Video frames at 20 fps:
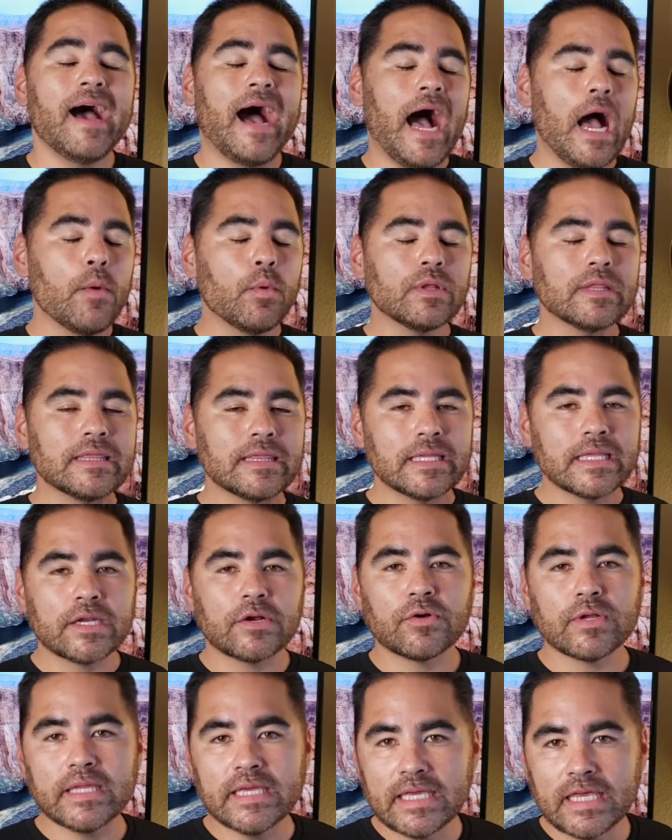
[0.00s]
I will
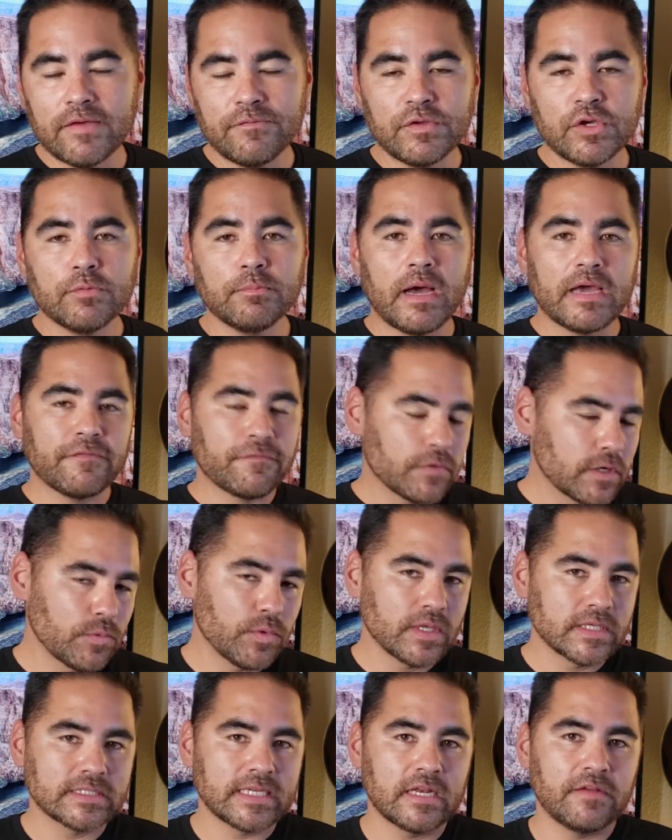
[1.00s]
literally give you my free
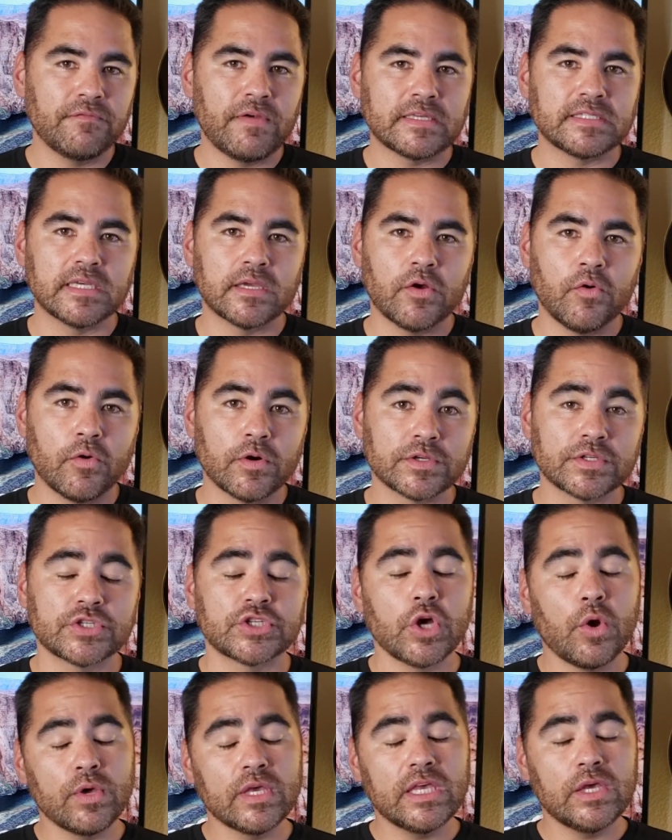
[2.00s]
real estate investing course
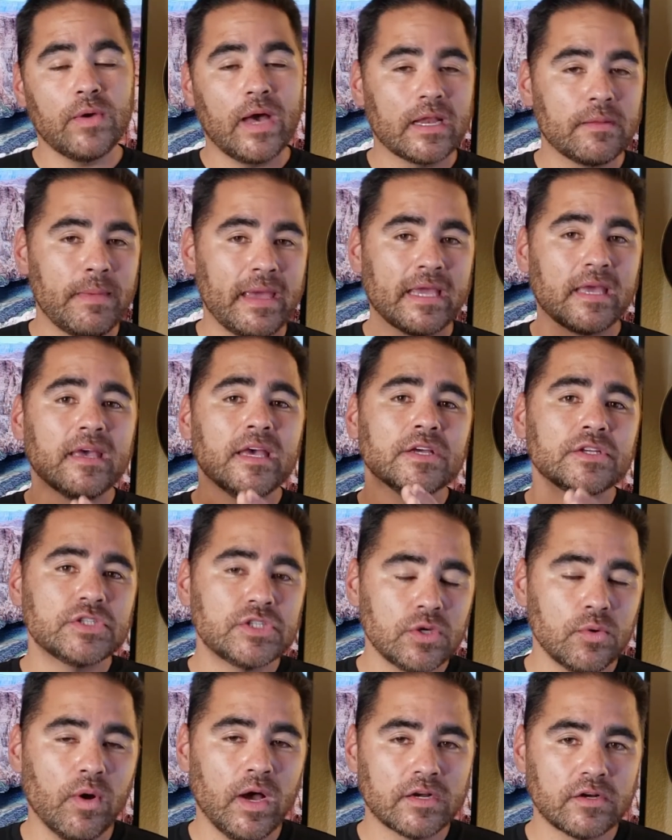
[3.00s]
showing you how to make
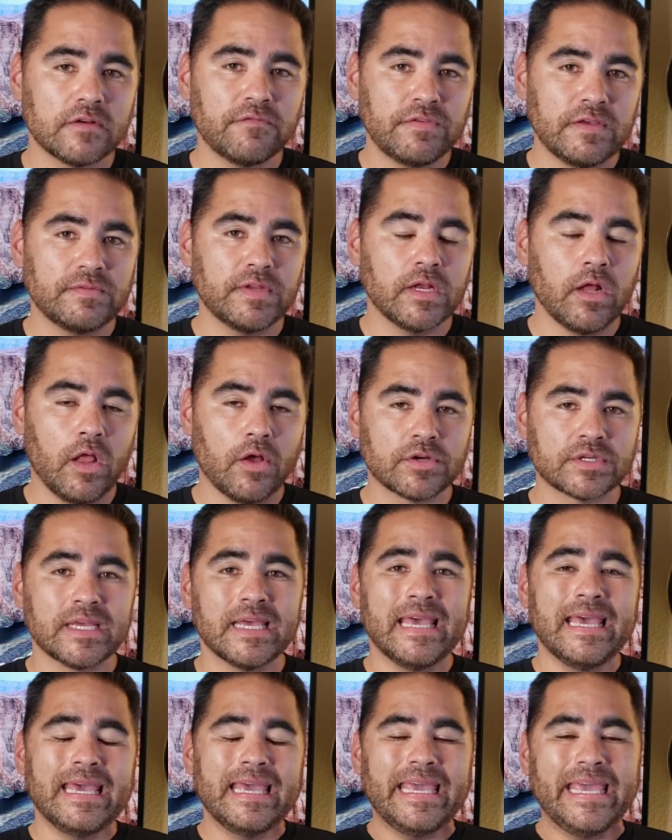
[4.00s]
$250
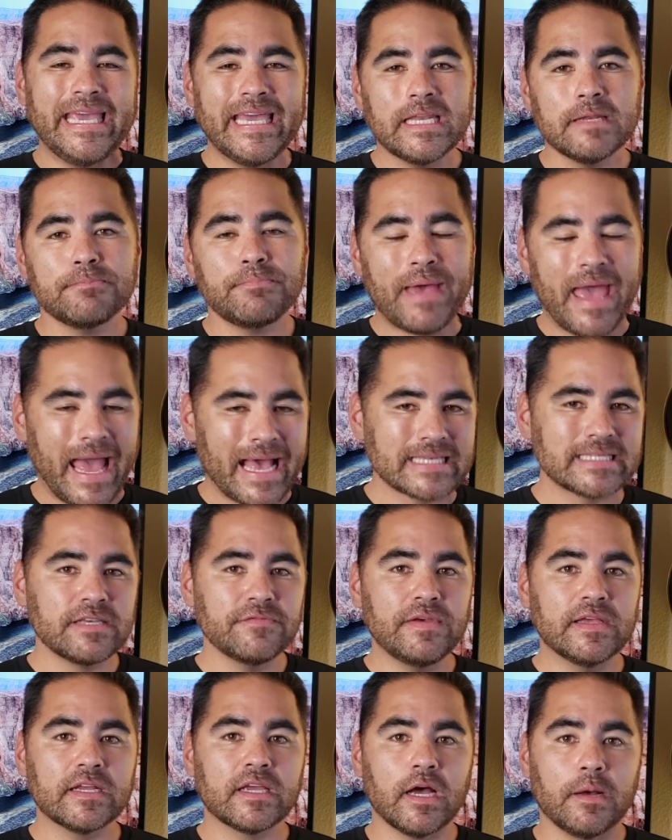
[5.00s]
in passive
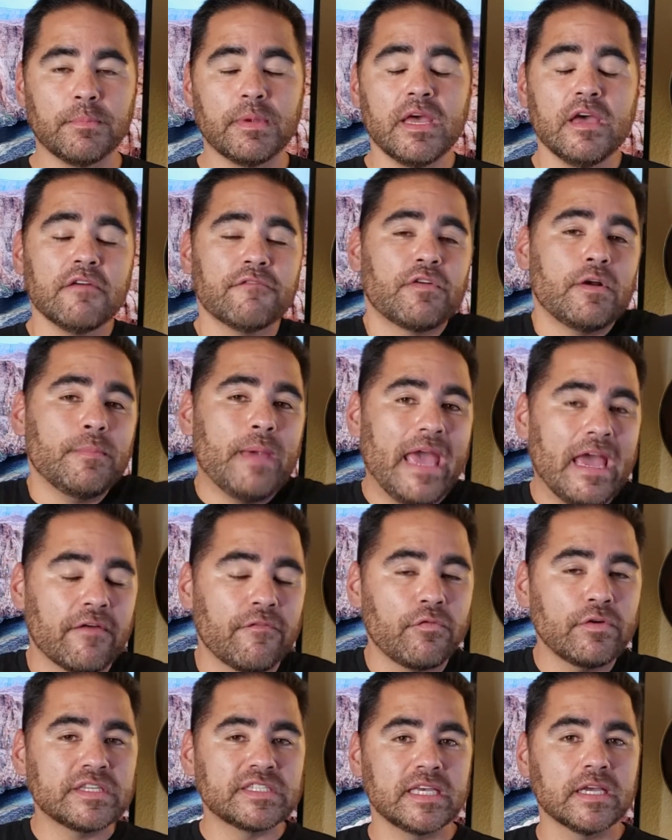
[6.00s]
income from
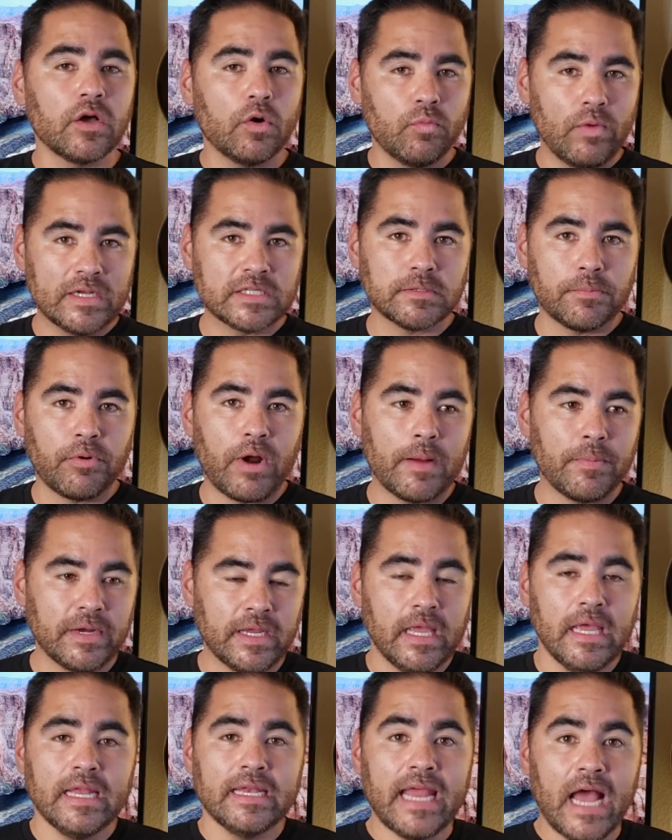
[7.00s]
every single rental property.
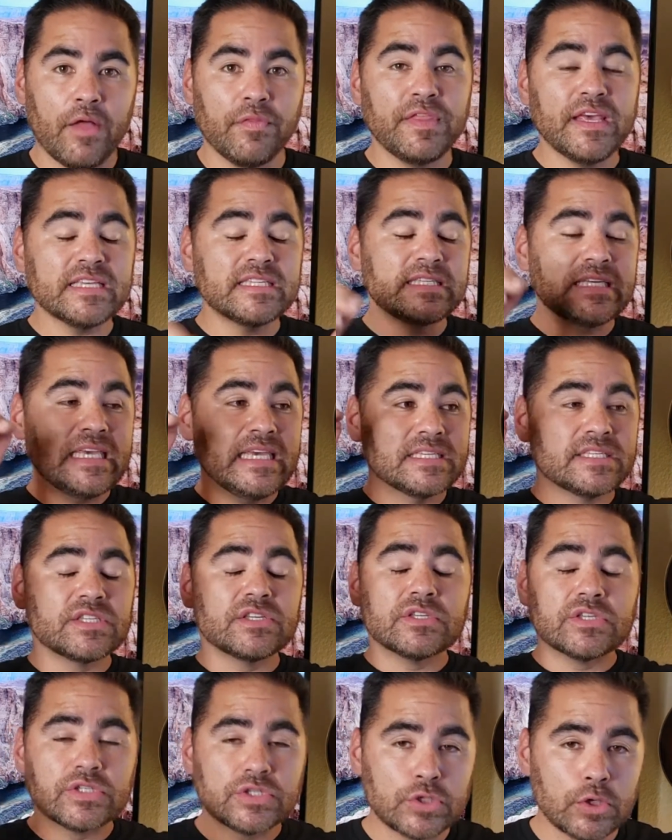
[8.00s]
Now, this is
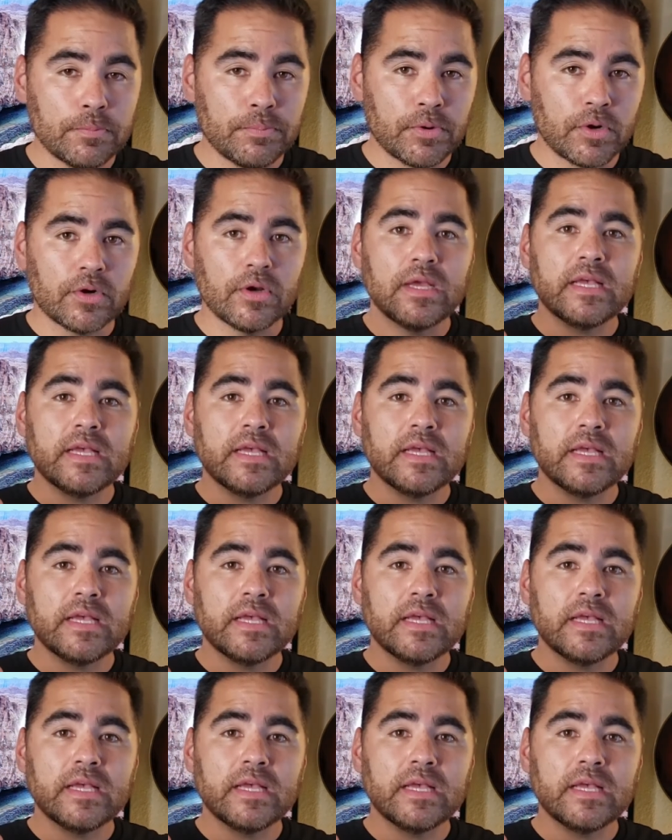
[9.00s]
super